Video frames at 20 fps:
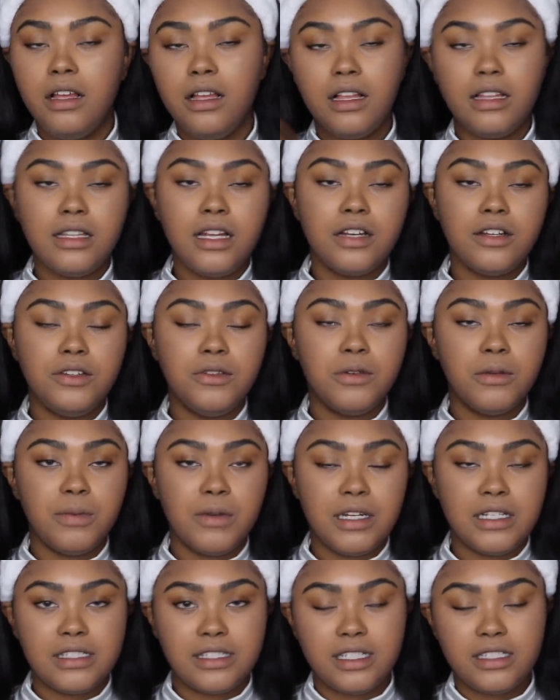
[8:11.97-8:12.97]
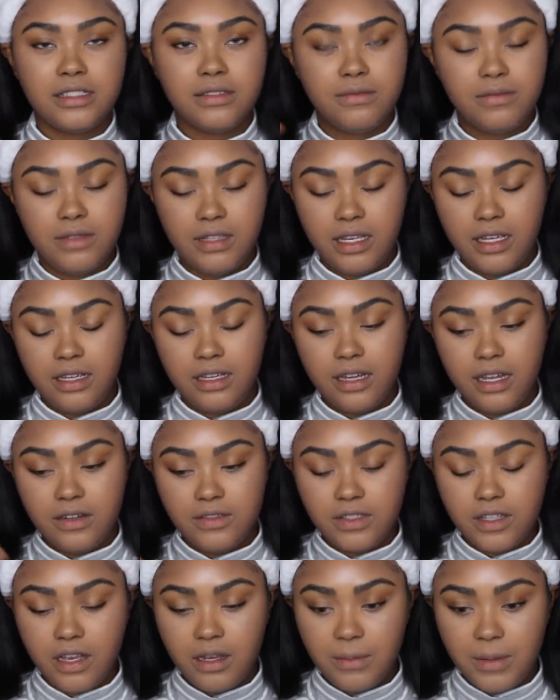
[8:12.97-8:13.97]
A lot of newer brands, they kind
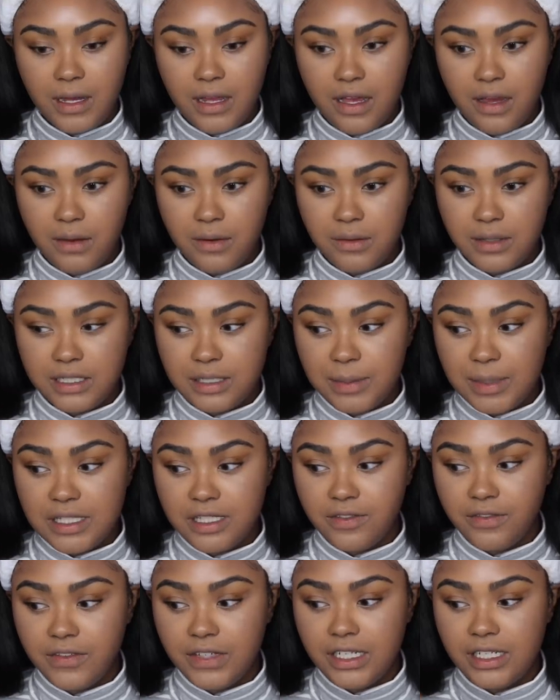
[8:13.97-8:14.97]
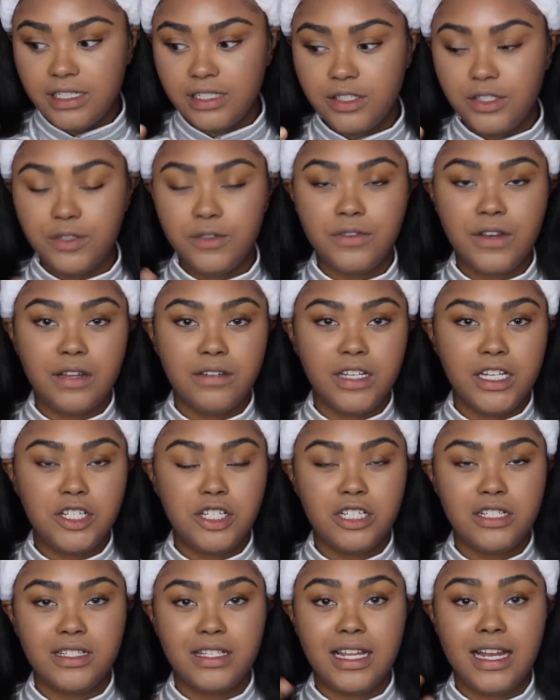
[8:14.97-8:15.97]
of talk about how expensive it is to do
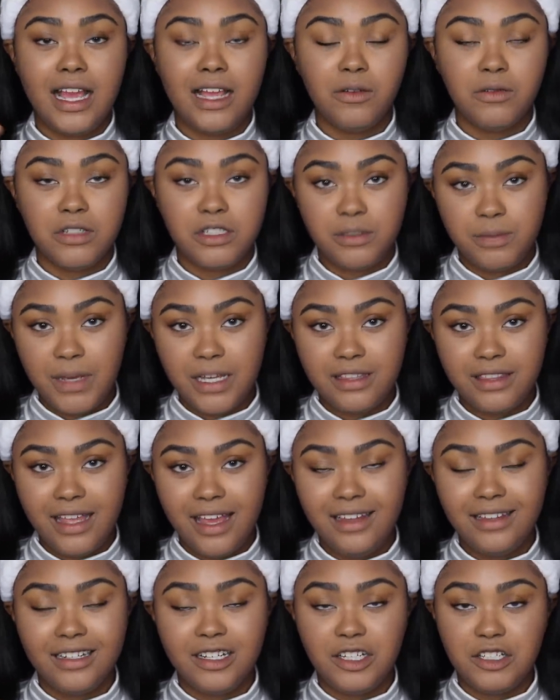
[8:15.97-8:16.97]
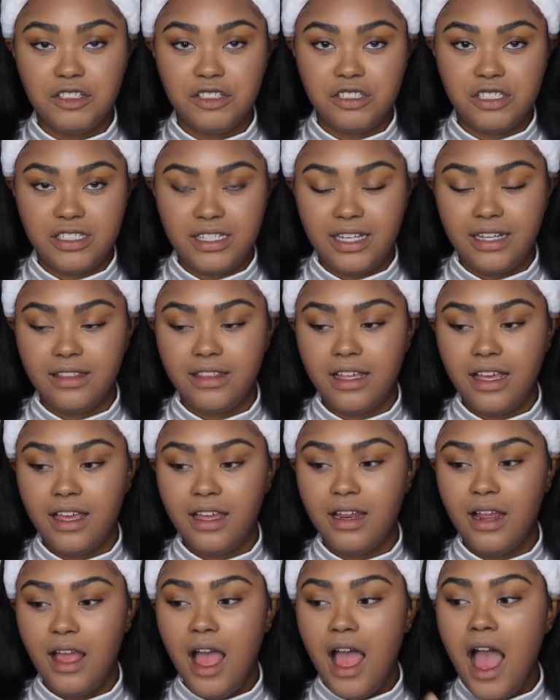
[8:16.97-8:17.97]
foundations, and I respect that and I understand
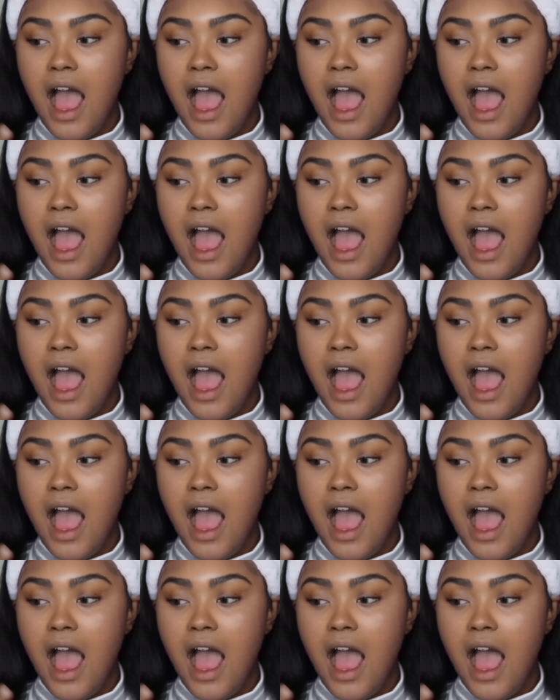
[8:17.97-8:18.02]
that.